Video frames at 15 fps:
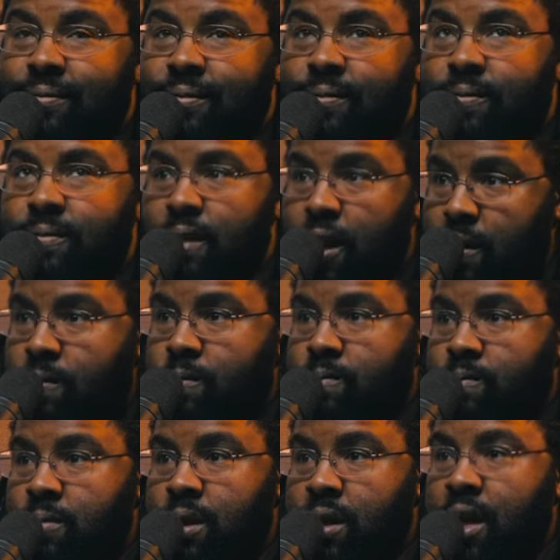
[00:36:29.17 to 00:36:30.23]
No.
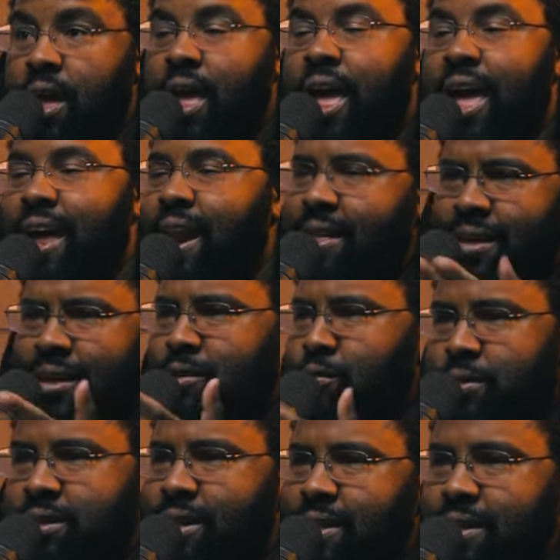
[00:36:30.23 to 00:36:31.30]
And I think you would
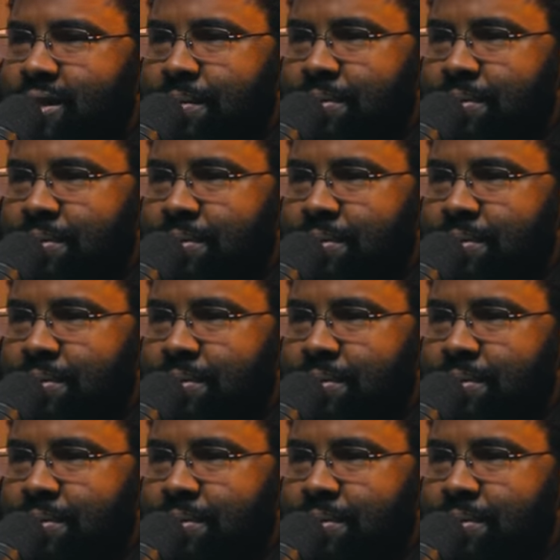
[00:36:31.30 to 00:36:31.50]
say the same thing.